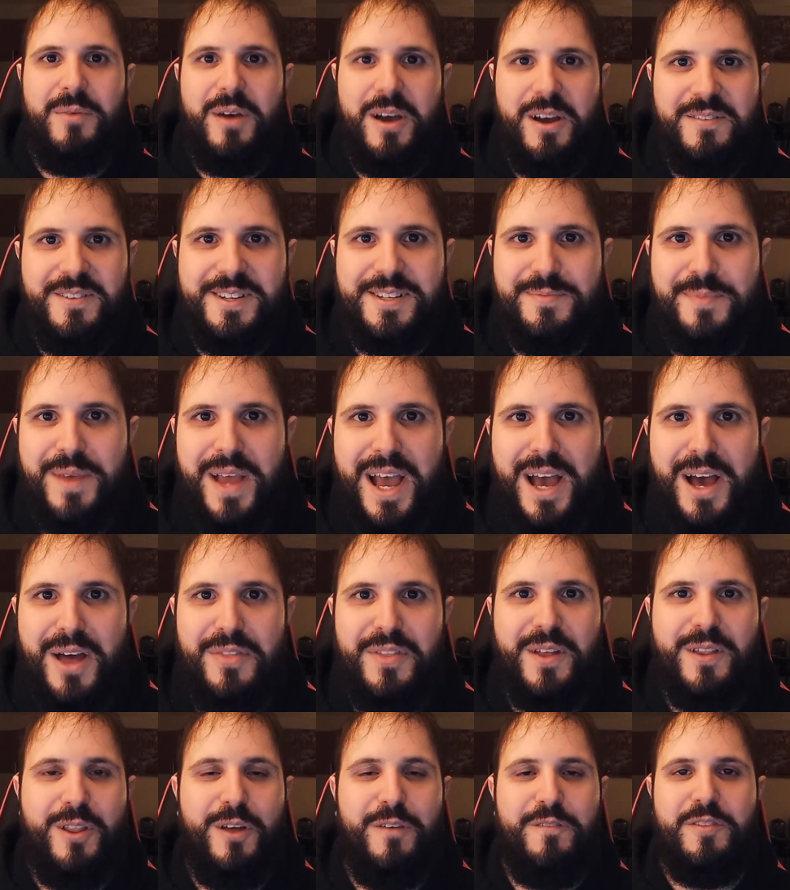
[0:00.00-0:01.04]
of his mouth.
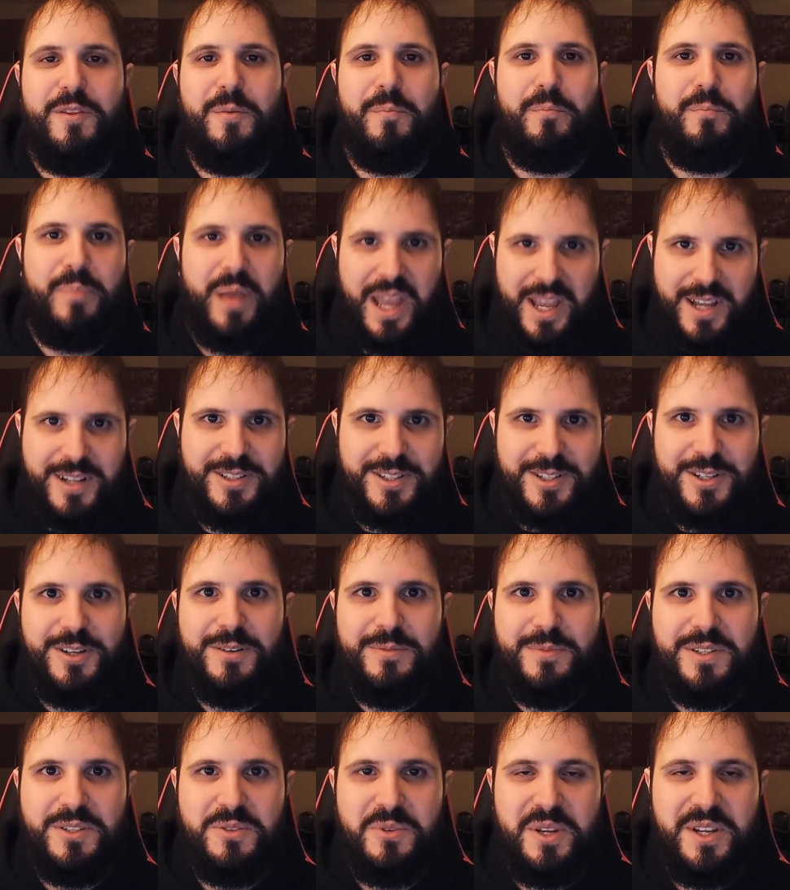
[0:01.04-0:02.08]
I love the banter
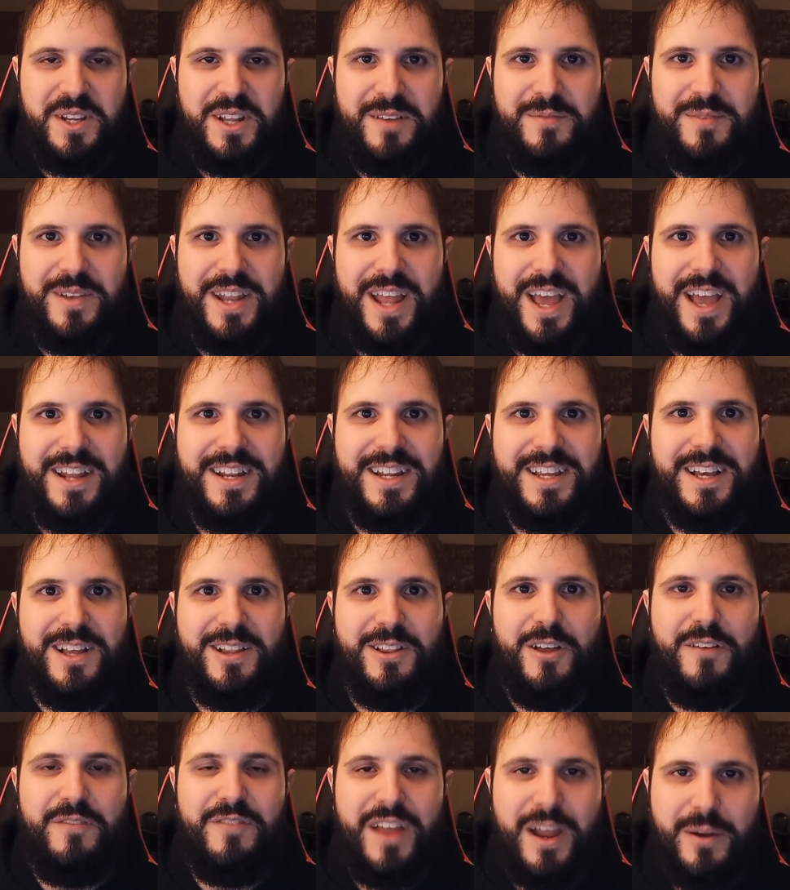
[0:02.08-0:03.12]
between him and Eddie. I
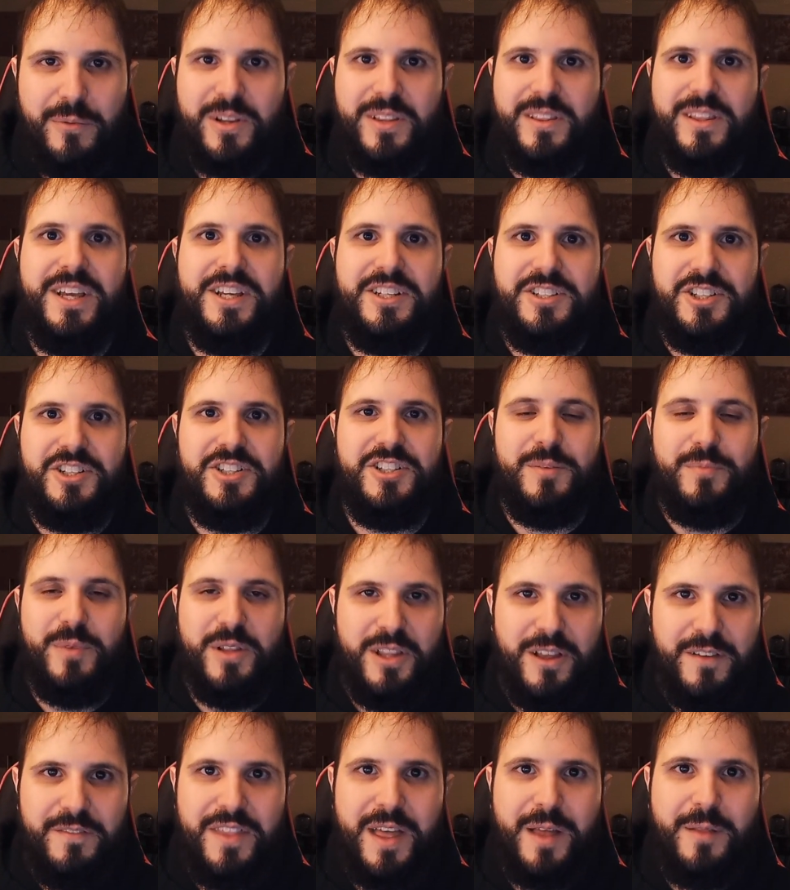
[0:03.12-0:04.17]
love that relationship. I
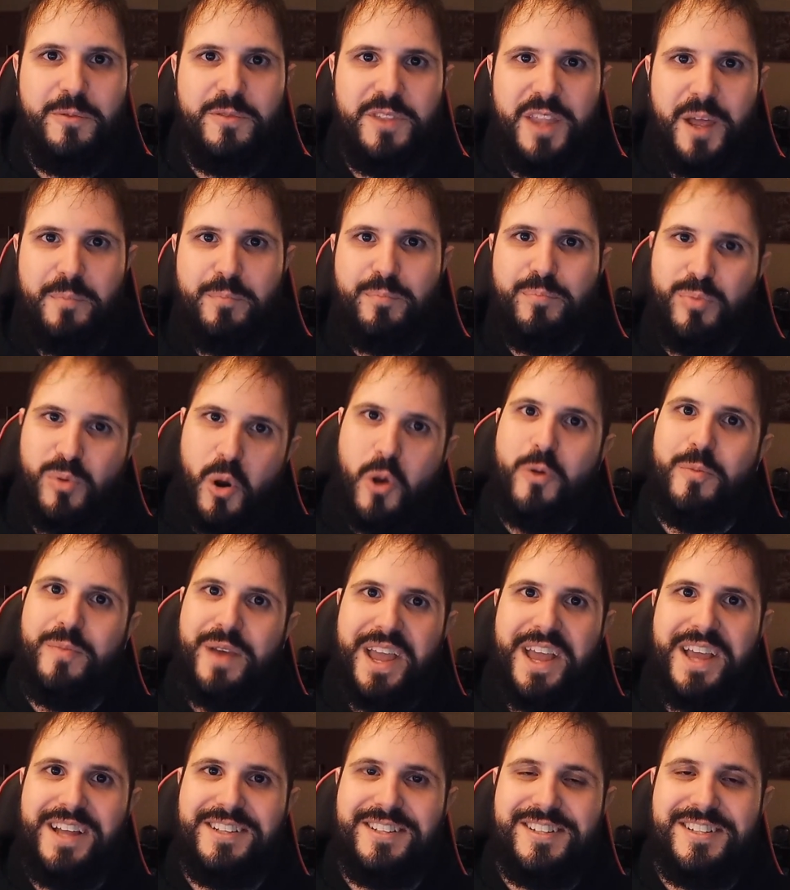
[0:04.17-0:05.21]
love that
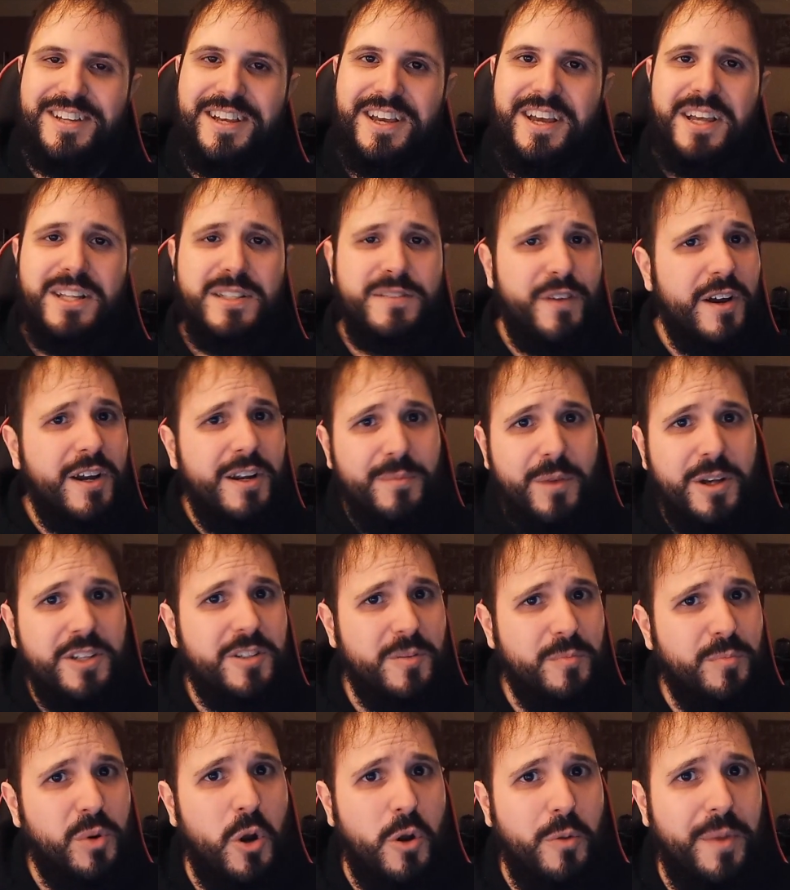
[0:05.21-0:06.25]
bromance. It's very much
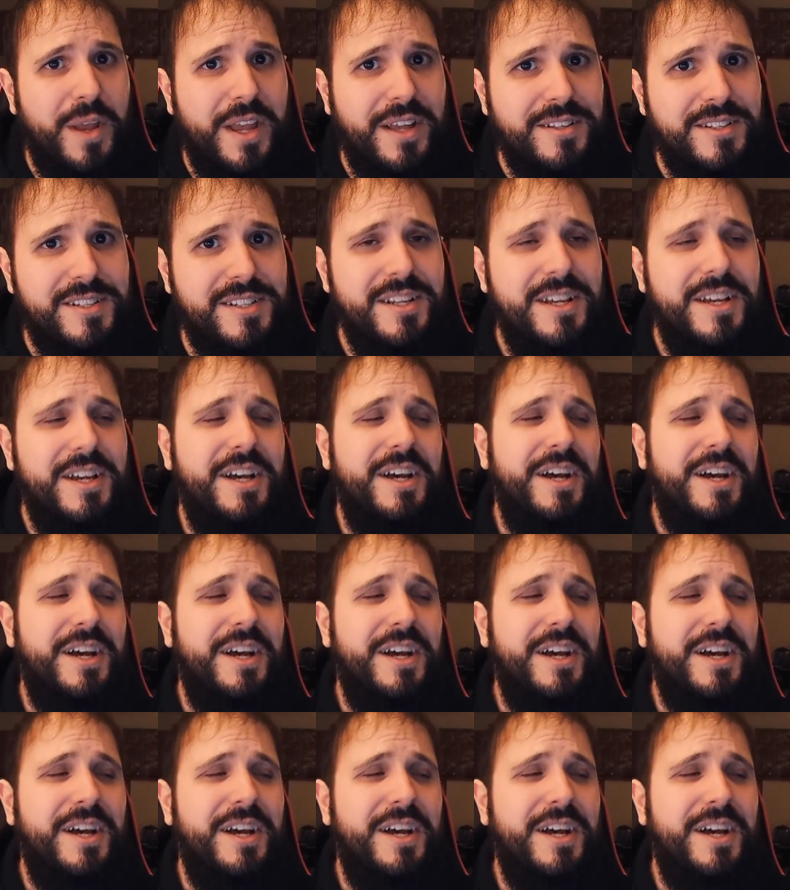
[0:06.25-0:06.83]
a bromance.